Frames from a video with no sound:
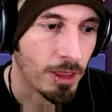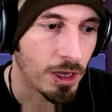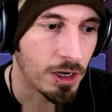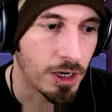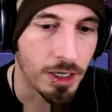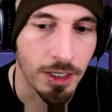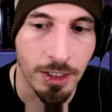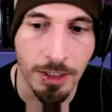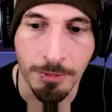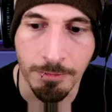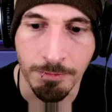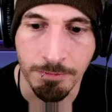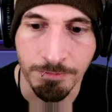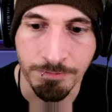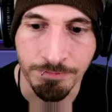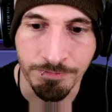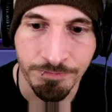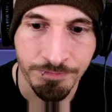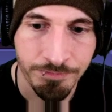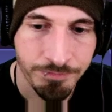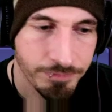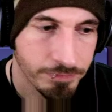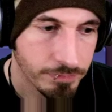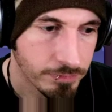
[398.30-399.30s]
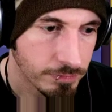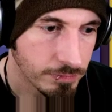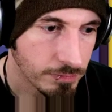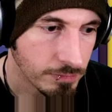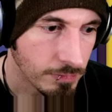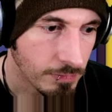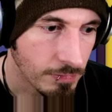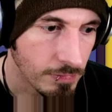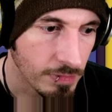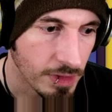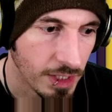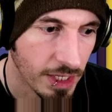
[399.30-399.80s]
And
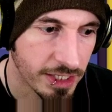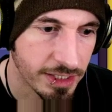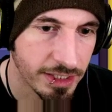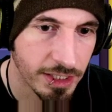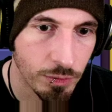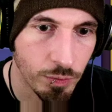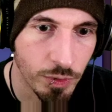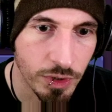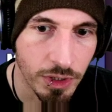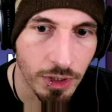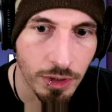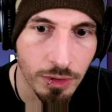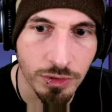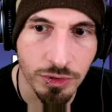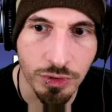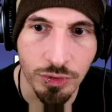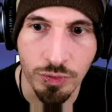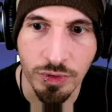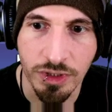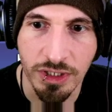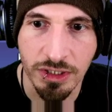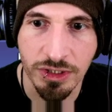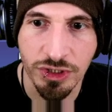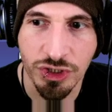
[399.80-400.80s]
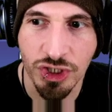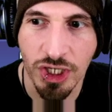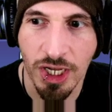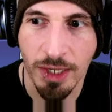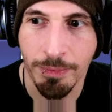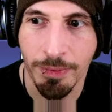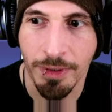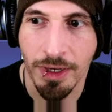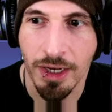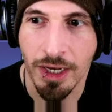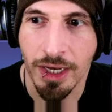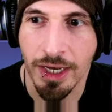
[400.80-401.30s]
then we go to Guild Shop.